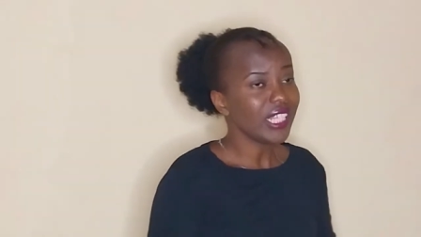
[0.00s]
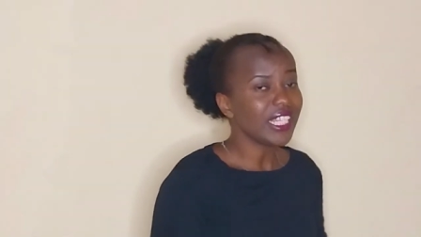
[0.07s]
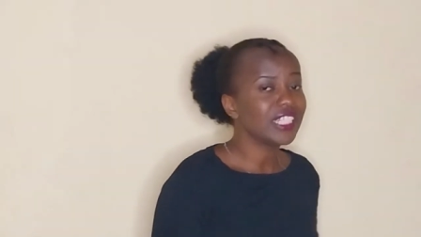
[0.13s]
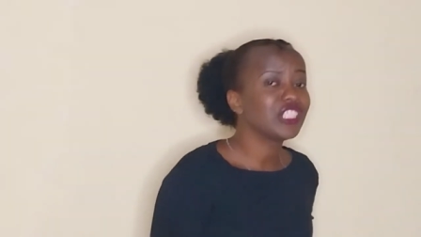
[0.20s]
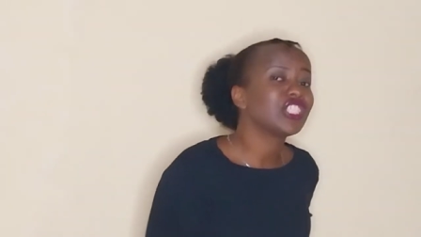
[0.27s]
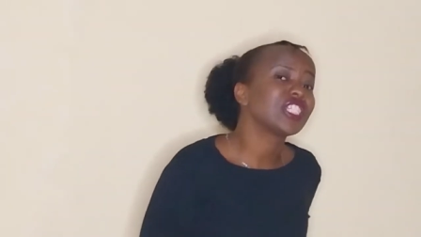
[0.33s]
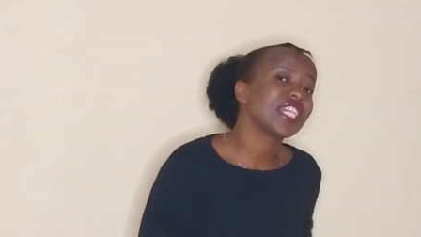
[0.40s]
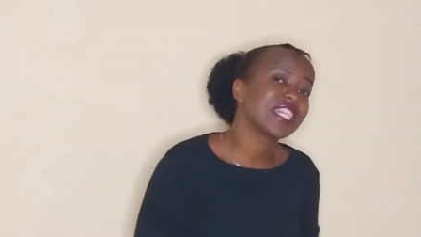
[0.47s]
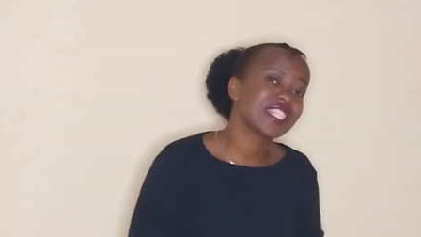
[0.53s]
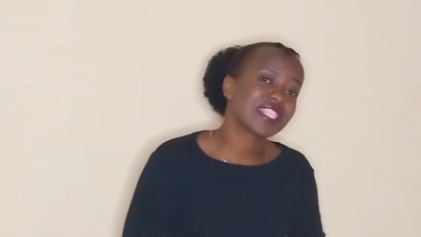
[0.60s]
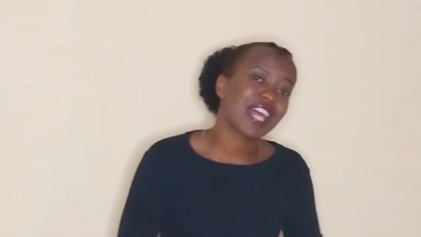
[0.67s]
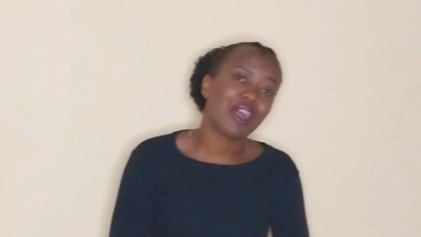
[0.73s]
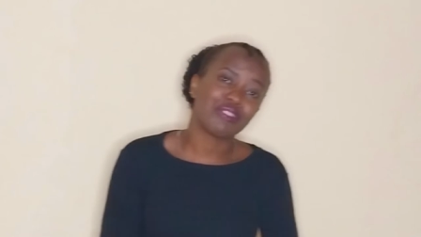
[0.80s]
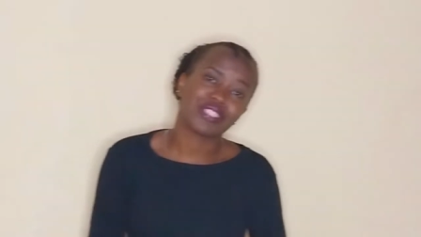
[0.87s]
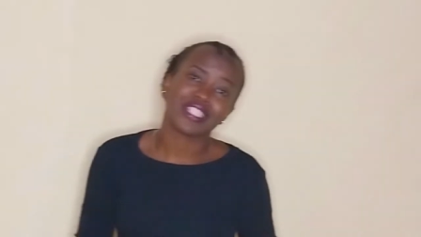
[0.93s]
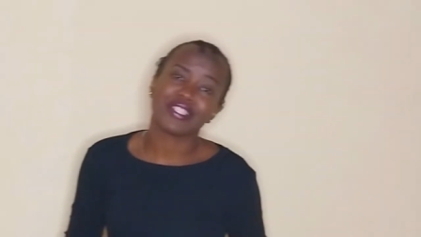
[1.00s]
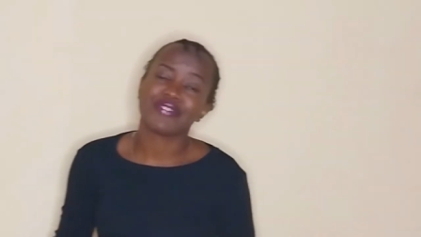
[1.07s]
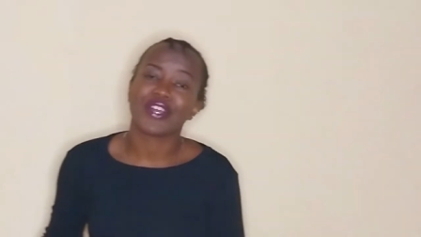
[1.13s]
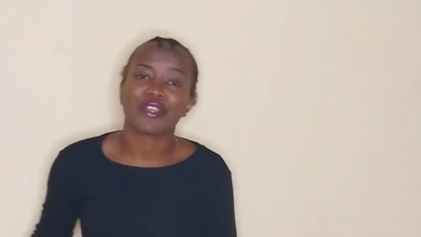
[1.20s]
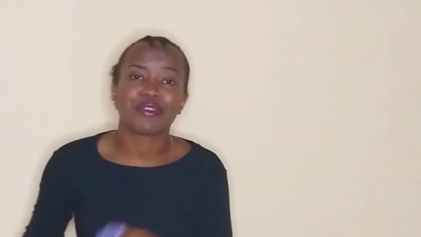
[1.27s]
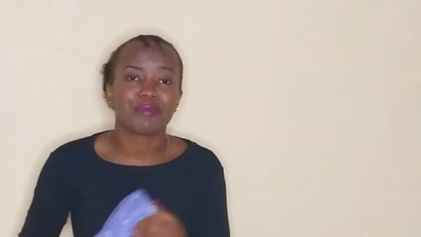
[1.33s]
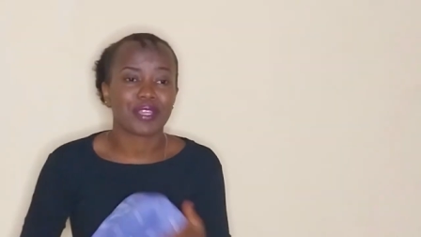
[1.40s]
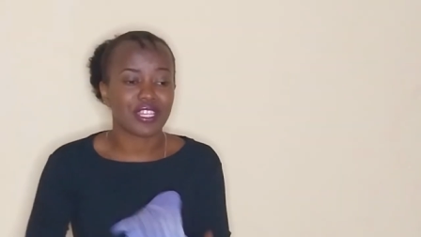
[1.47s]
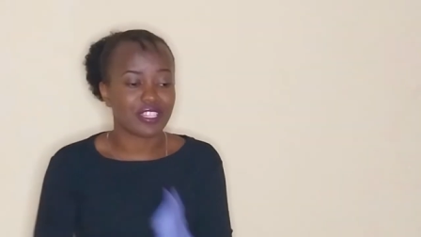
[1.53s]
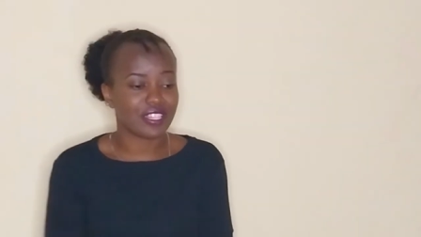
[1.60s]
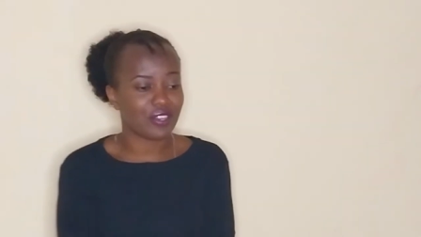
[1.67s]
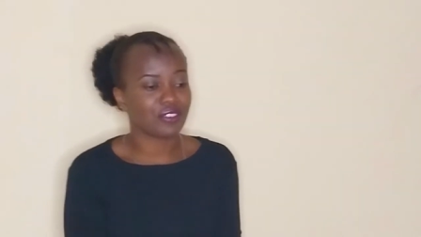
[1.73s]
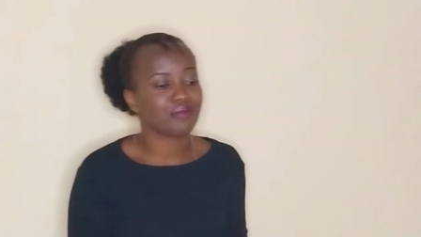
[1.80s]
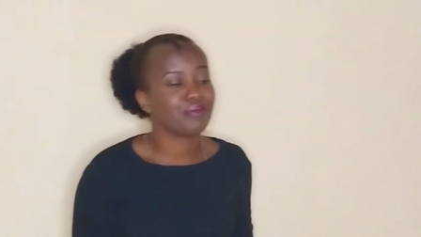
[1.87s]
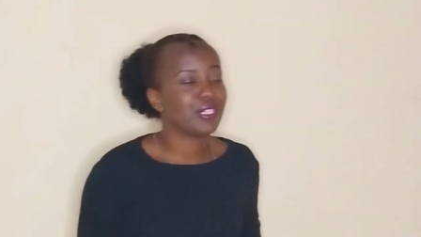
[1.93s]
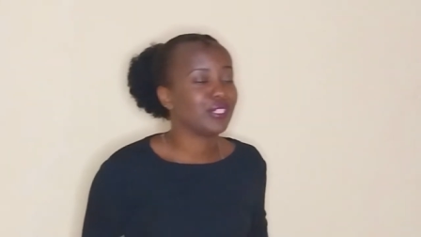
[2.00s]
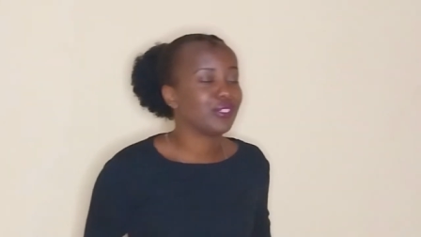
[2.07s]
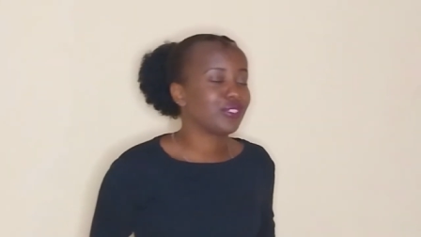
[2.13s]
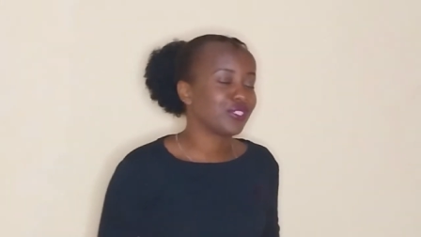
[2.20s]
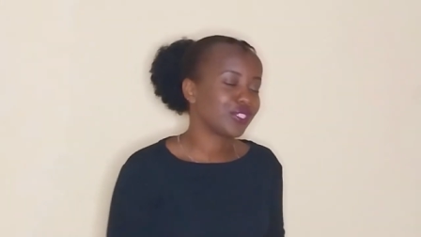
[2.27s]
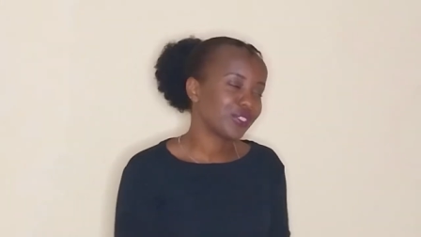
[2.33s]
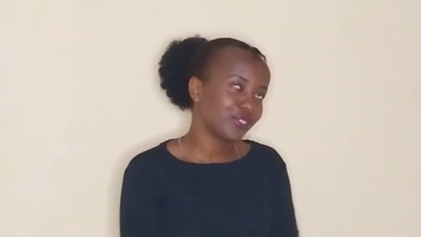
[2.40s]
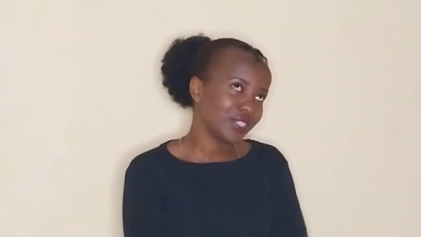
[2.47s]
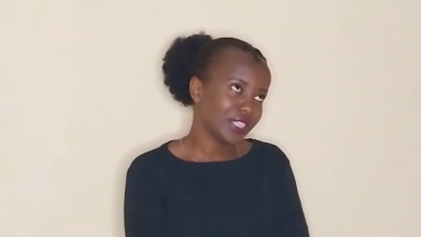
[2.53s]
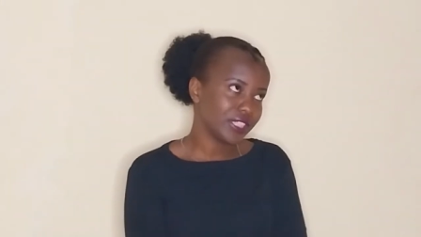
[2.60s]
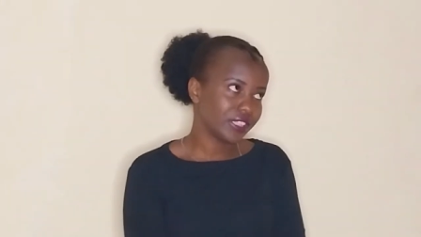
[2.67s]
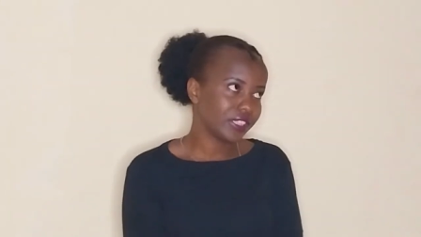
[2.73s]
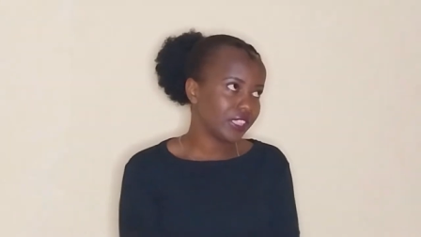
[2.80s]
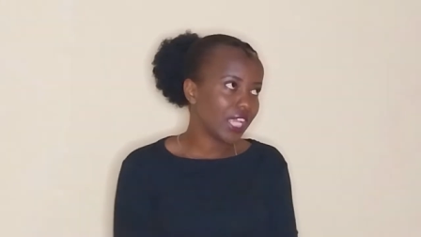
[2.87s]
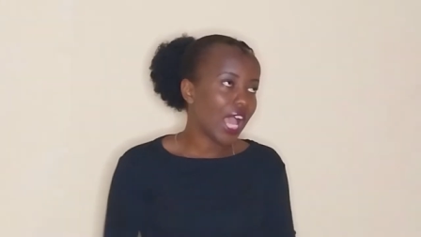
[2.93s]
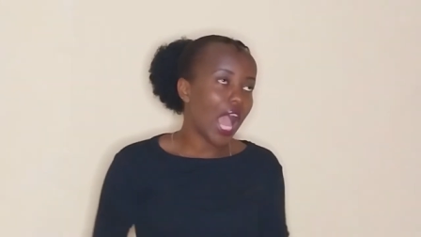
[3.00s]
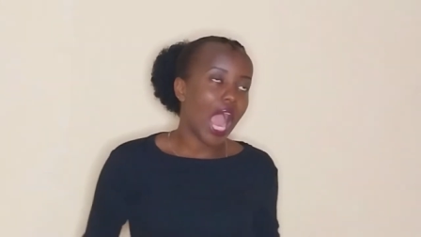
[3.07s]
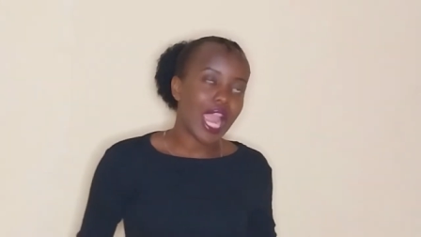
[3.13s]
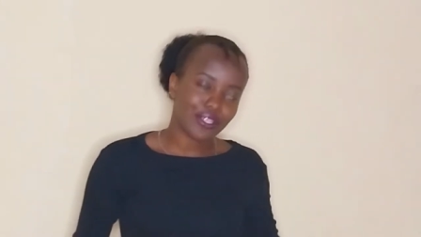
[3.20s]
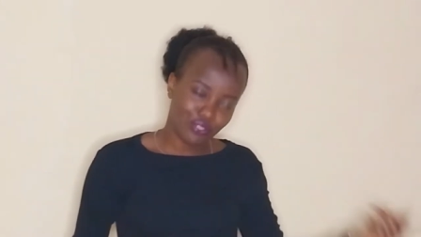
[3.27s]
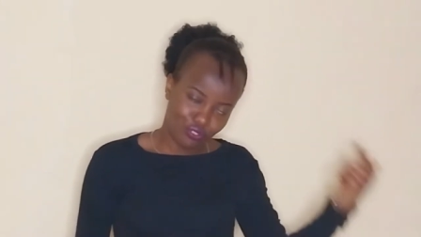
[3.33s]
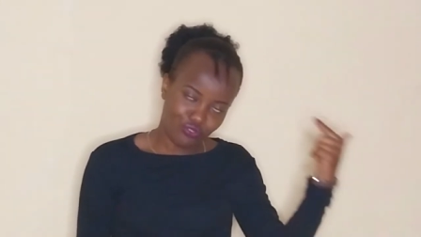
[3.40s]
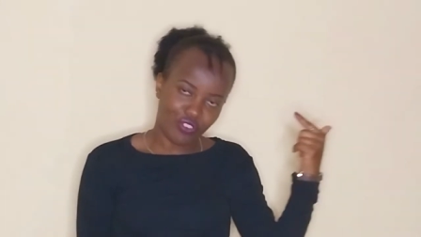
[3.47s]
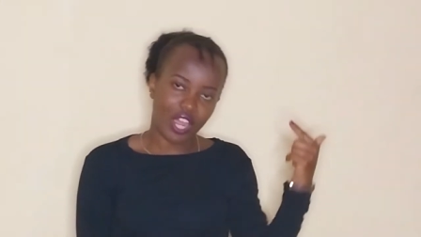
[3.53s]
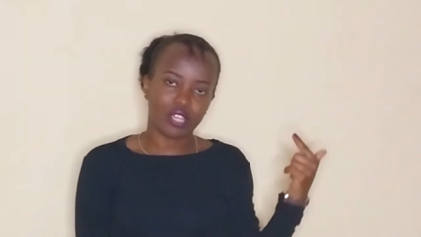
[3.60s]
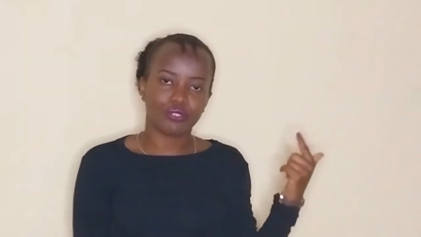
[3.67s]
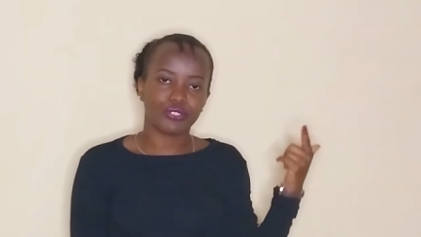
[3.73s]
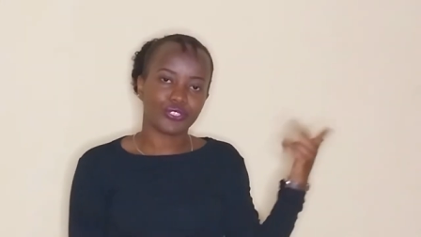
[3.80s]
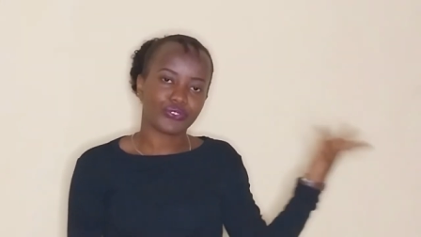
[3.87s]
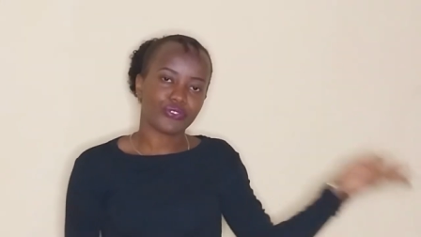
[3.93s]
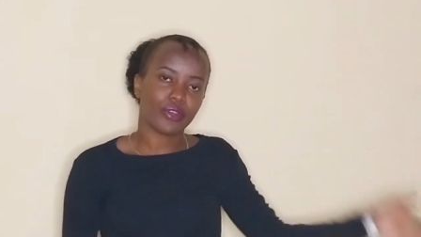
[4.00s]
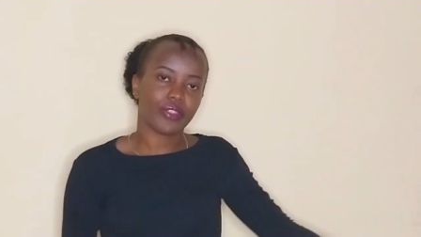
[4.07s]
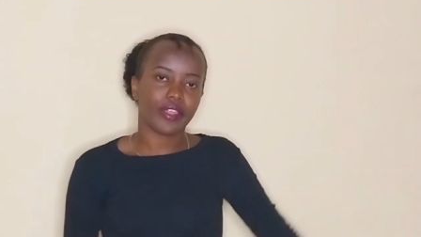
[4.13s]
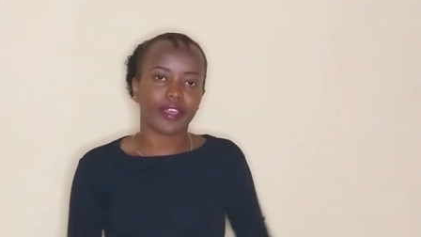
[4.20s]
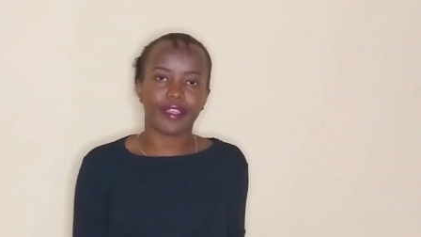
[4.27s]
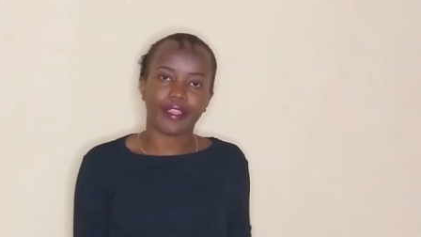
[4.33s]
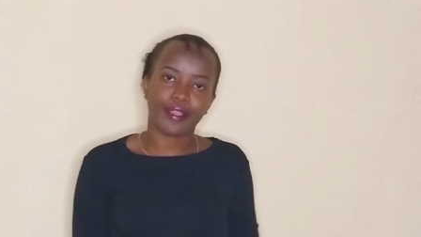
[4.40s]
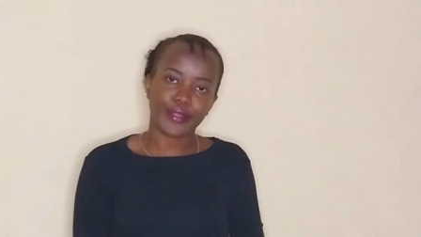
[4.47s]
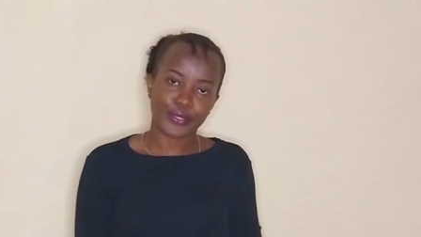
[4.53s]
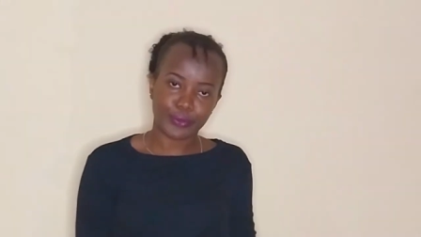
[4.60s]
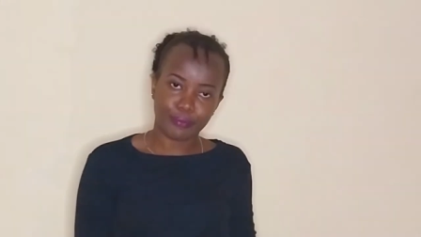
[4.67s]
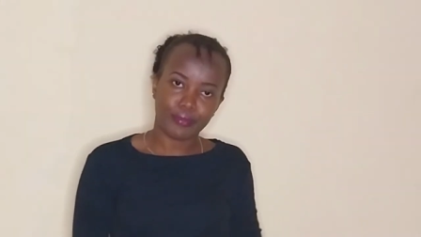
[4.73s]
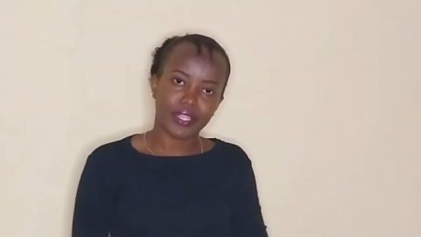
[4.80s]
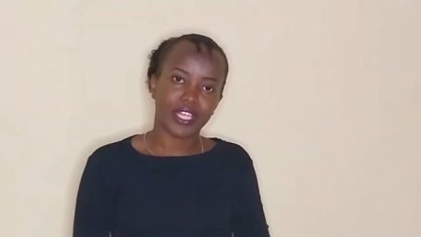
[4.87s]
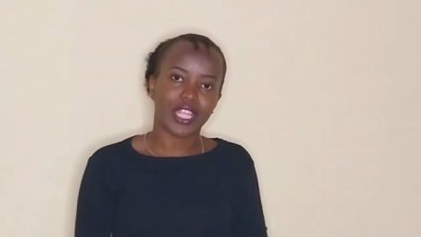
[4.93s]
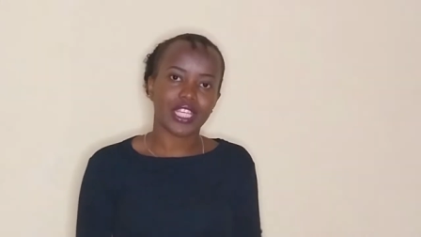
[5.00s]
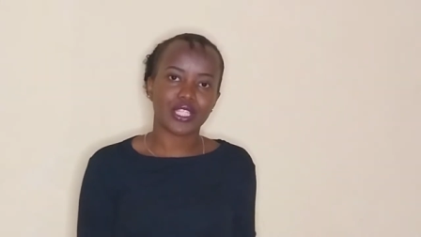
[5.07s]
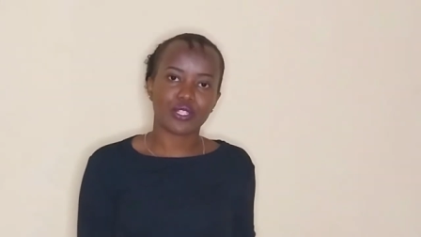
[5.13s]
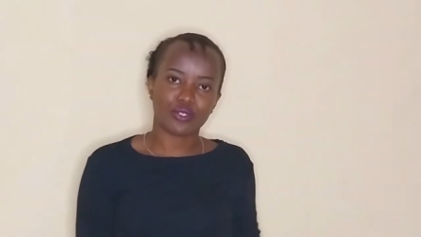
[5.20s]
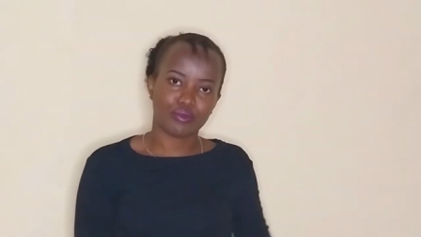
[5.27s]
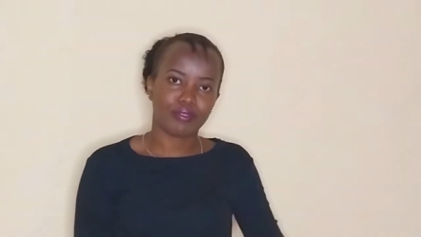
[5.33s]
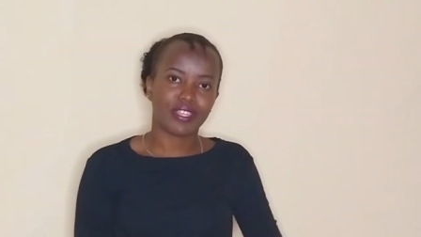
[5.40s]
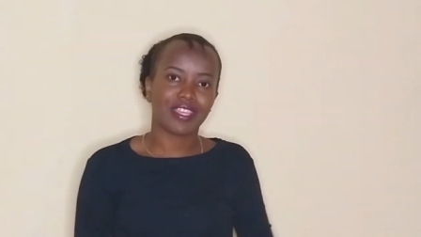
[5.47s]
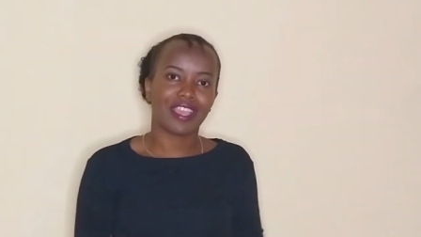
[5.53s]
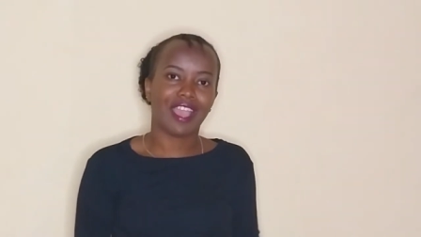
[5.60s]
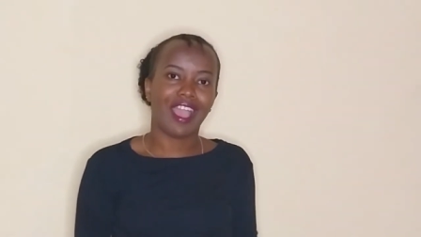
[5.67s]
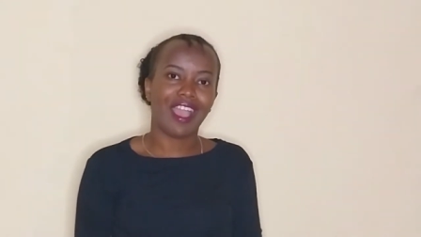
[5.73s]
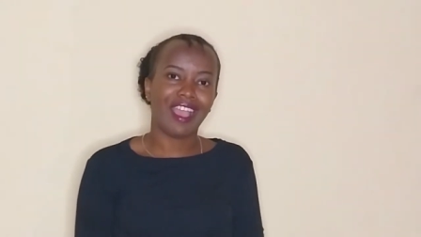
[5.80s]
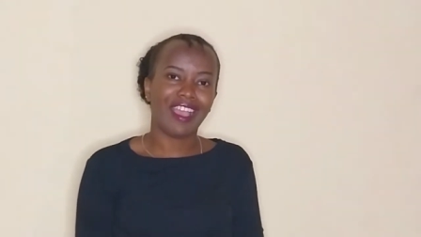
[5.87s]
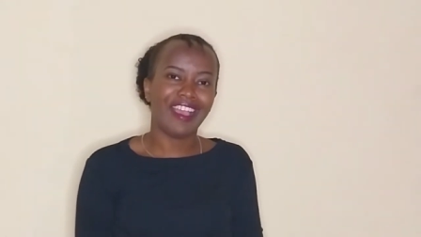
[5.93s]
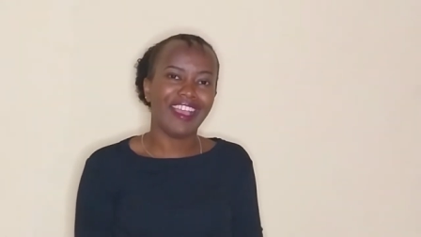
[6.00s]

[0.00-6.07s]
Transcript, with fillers: I share it out leave a comment down below you know what i struggled for the hair to be made to be here